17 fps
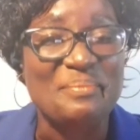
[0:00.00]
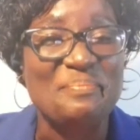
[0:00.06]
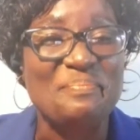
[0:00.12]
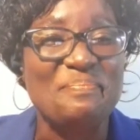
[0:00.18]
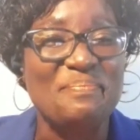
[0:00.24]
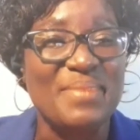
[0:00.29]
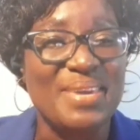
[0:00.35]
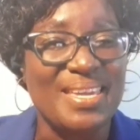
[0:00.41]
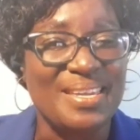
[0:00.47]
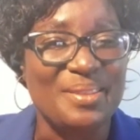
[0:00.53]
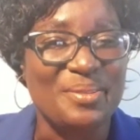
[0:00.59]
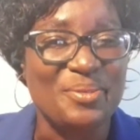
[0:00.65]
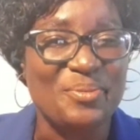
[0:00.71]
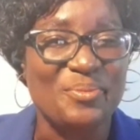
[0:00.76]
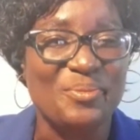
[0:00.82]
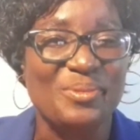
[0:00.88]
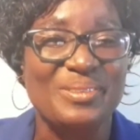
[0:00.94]
made
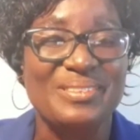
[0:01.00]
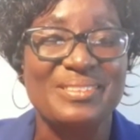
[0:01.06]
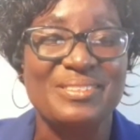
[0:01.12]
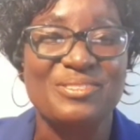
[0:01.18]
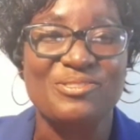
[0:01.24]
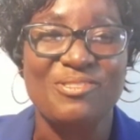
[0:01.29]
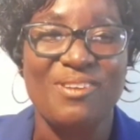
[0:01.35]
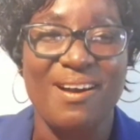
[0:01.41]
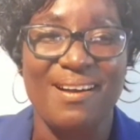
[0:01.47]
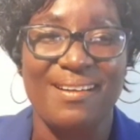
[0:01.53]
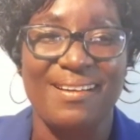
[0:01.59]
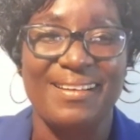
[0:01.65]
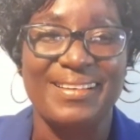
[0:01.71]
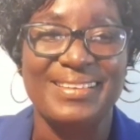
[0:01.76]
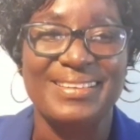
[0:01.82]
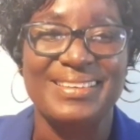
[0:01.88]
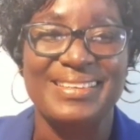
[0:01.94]
you strong.
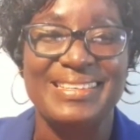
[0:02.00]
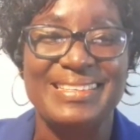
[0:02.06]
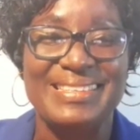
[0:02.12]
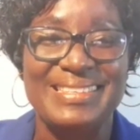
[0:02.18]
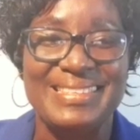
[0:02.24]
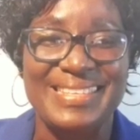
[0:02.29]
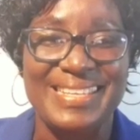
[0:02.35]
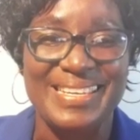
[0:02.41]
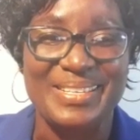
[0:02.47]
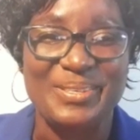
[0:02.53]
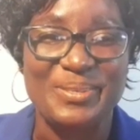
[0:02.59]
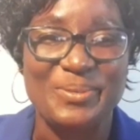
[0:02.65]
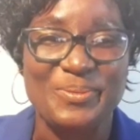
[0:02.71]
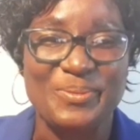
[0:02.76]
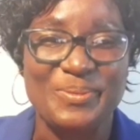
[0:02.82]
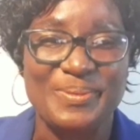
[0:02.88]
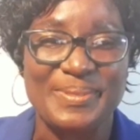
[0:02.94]
Stay
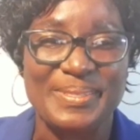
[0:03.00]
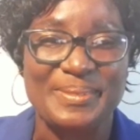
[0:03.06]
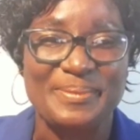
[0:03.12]
tuned.